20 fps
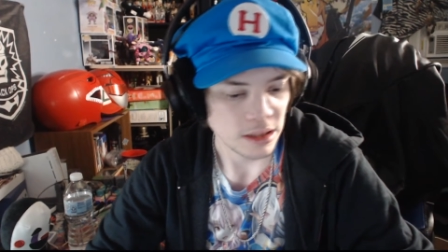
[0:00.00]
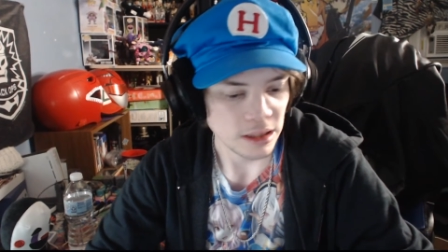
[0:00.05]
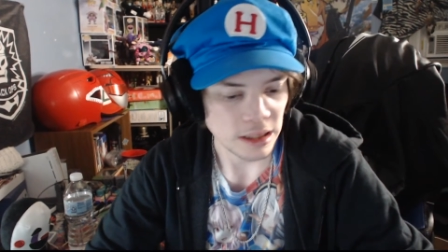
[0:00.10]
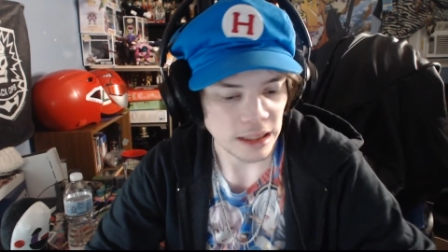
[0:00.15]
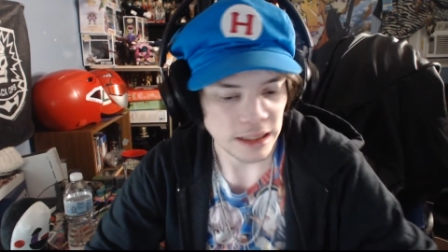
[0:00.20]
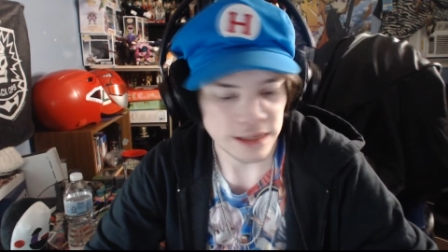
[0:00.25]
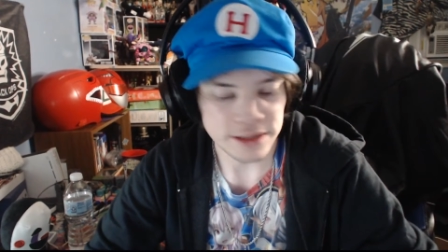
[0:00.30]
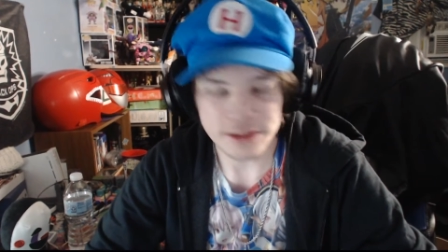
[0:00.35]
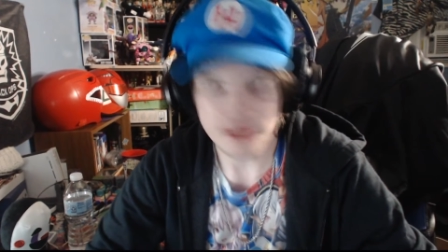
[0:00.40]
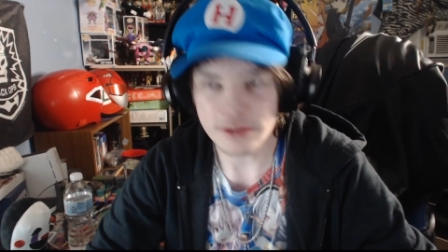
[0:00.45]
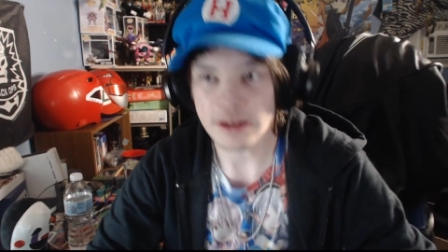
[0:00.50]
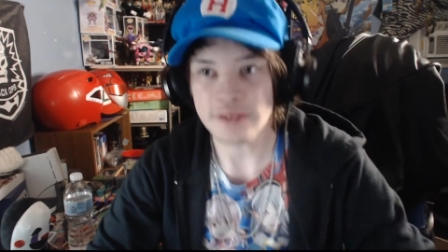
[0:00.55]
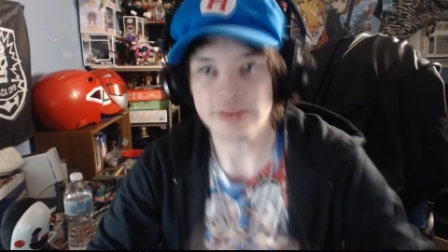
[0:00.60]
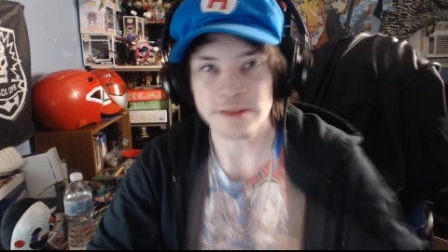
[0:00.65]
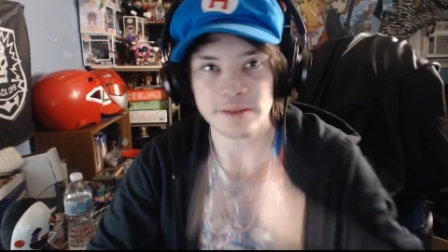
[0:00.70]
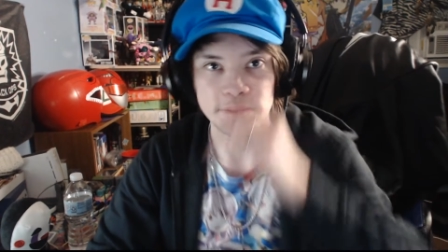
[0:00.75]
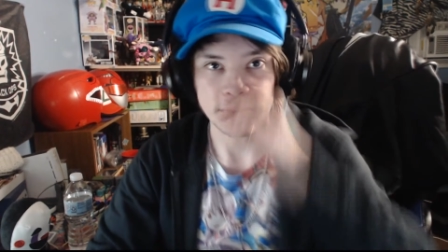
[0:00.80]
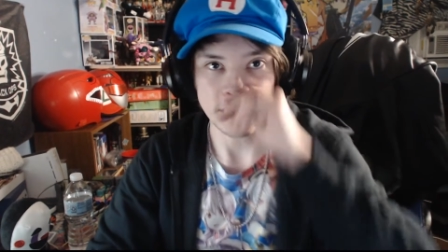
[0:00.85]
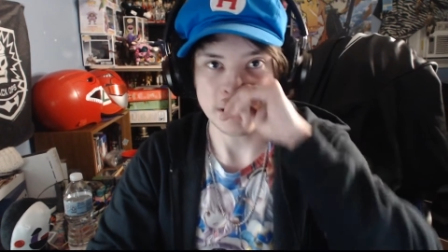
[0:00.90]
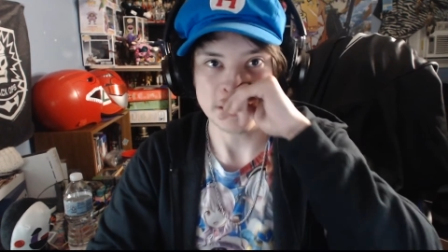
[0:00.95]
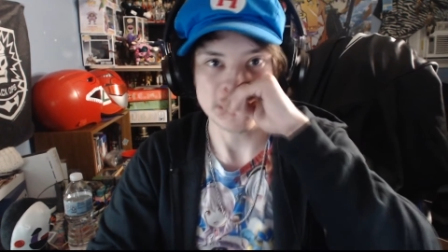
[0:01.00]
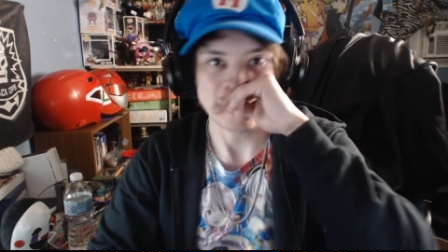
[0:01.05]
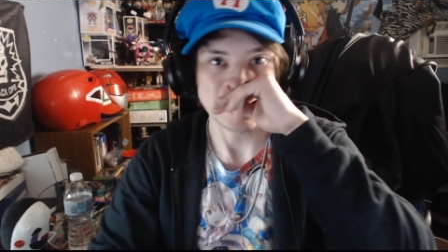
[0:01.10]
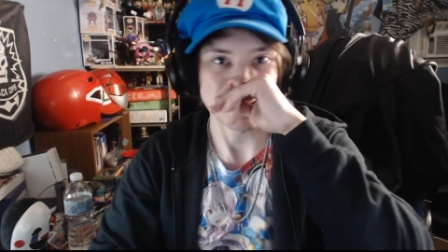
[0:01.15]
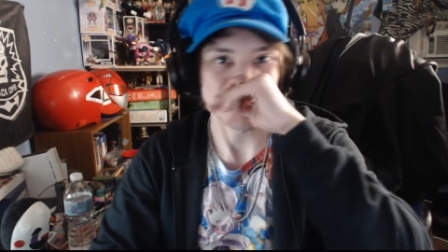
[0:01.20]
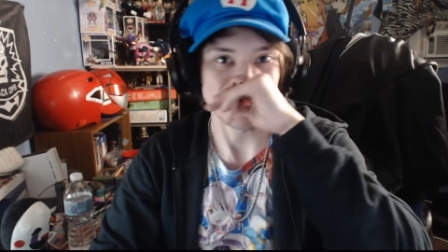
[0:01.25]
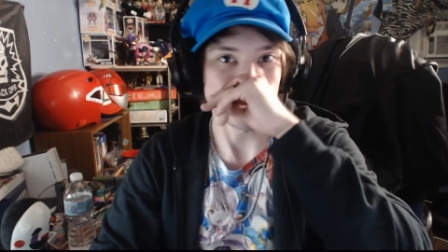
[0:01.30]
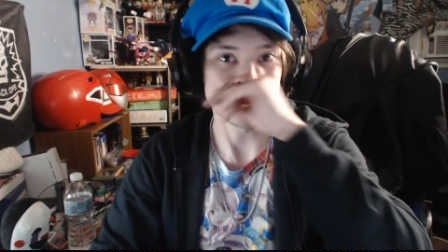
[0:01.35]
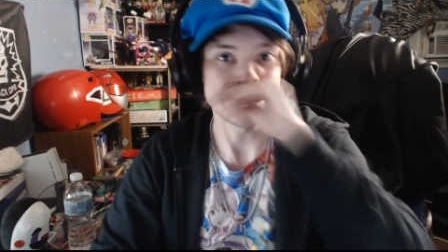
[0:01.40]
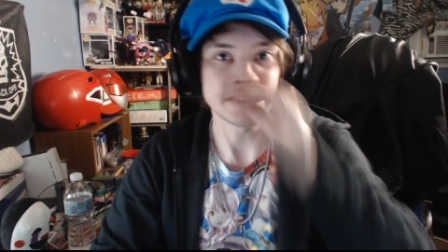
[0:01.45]
I do have some things I'd
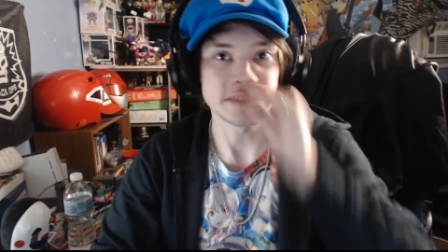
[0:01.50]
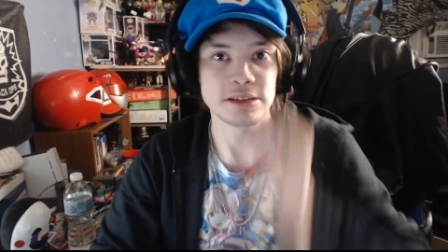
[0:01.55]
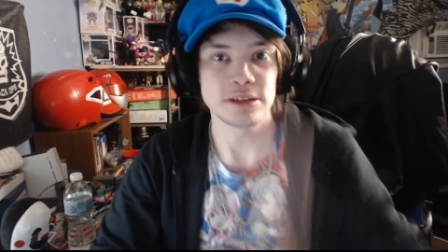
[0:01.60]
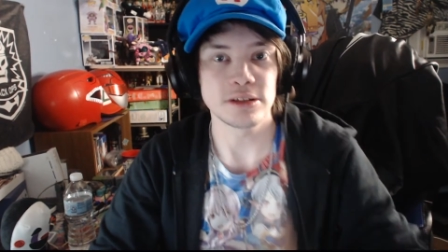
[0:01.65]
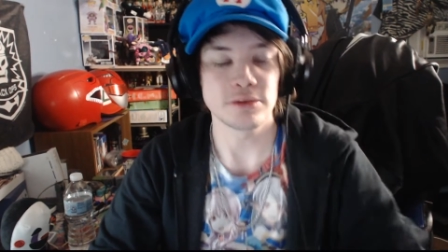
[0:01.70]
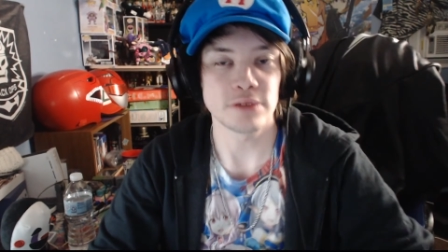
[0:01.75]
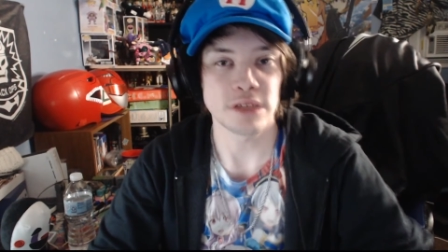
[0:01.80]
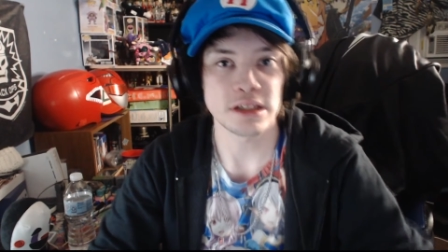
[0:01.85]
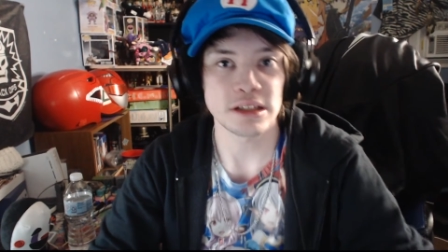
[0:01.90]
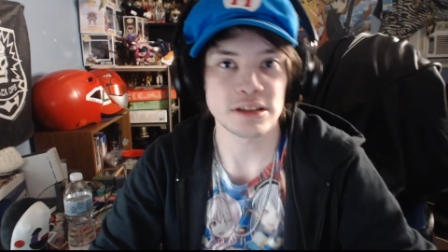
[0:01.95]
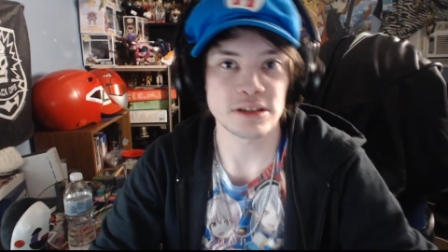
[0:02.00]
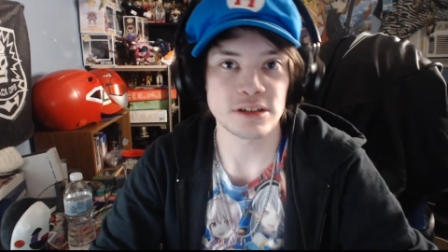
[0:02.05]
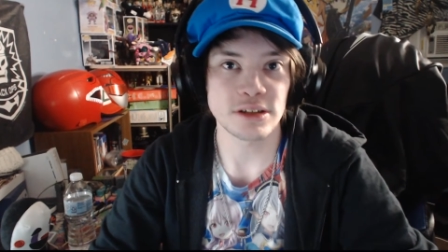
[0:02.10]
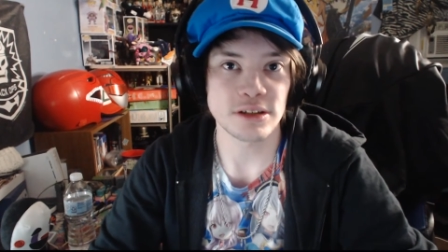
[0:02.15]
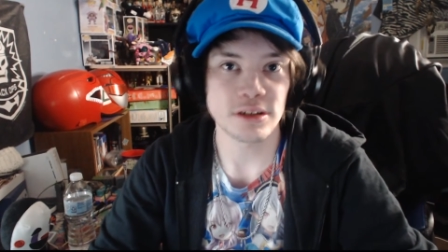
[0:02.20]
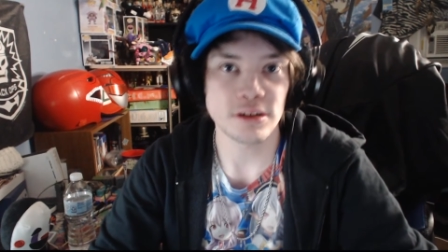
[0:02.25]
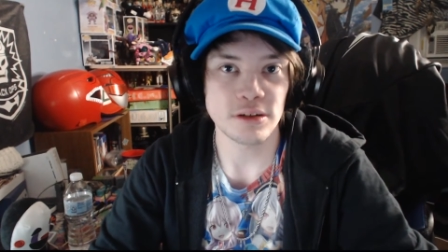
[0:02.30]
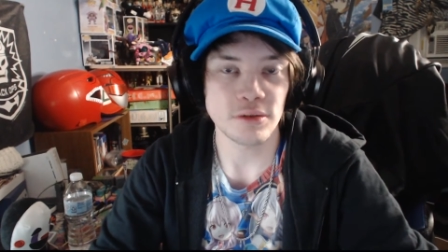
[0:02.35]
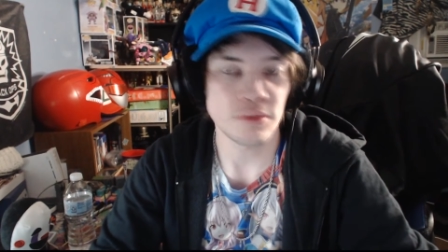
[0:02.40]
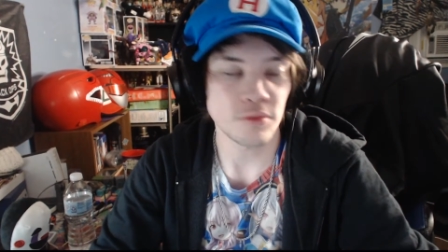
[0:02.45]
like to do next year.